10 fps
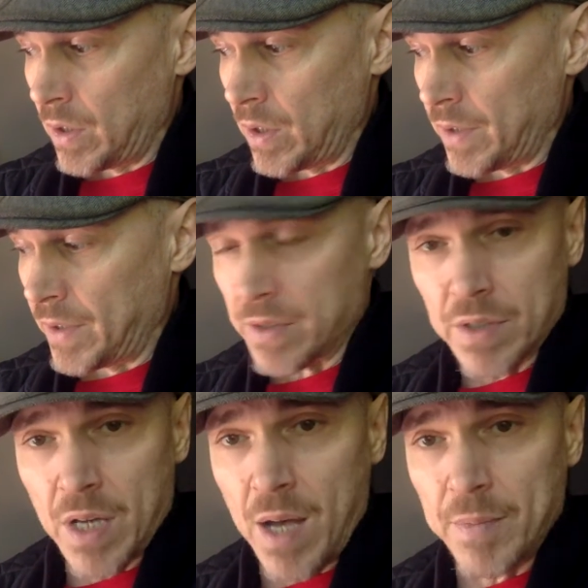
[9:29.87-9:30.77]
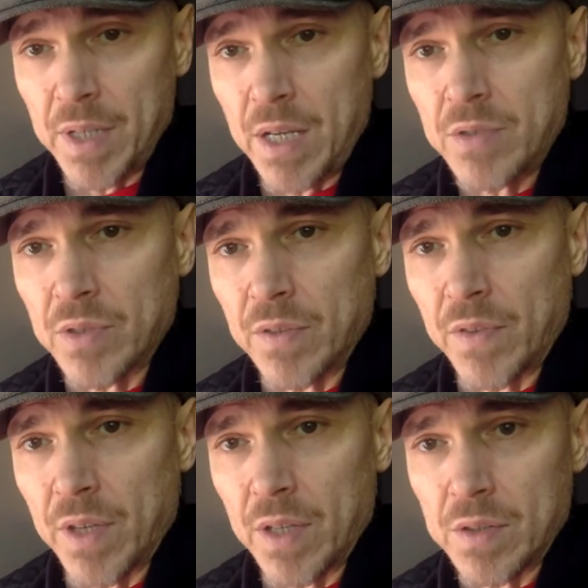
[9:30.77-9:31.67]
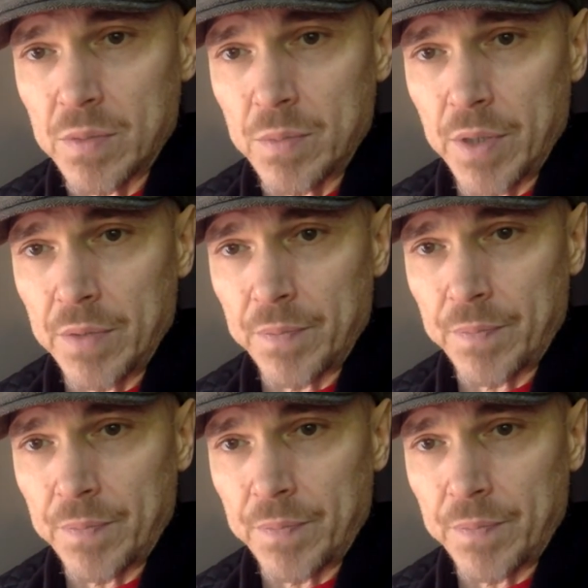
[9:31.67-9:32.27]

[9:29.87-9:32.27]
I think it's a combination of things, but